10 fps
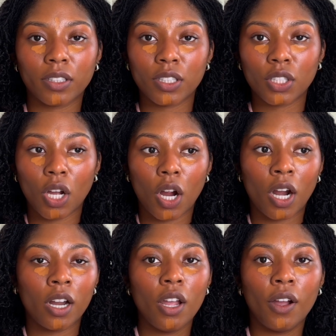this
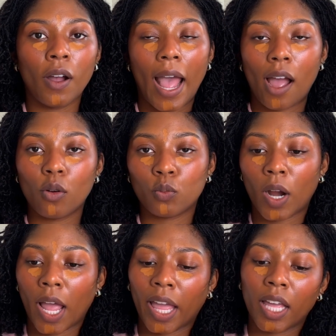car
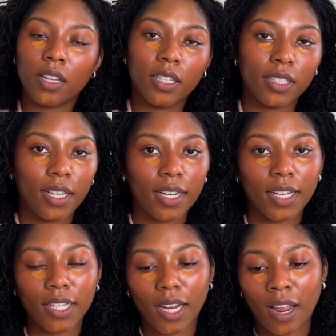outright, da da
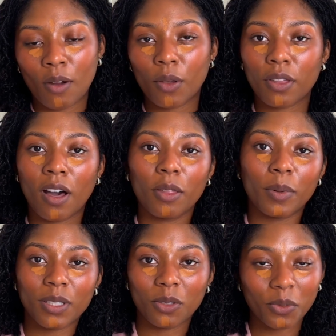da da, with all the
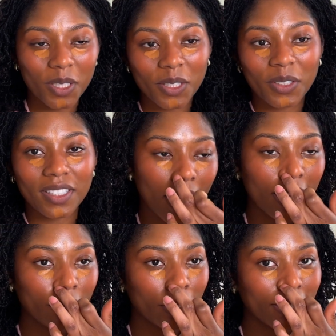bells and whistles.
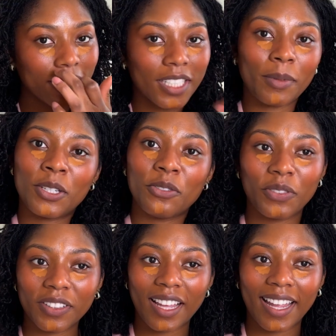And it really just makes you
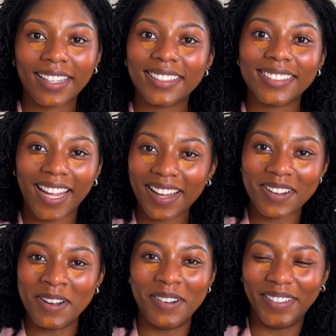feel like, damn,
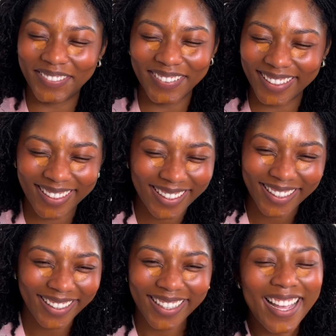I
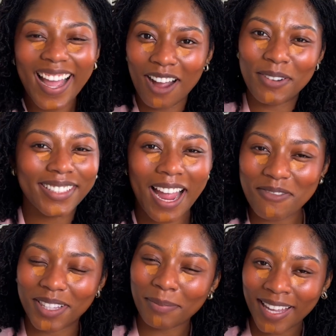wish that
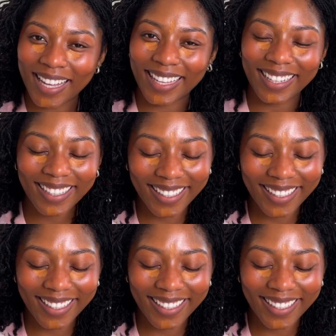was me.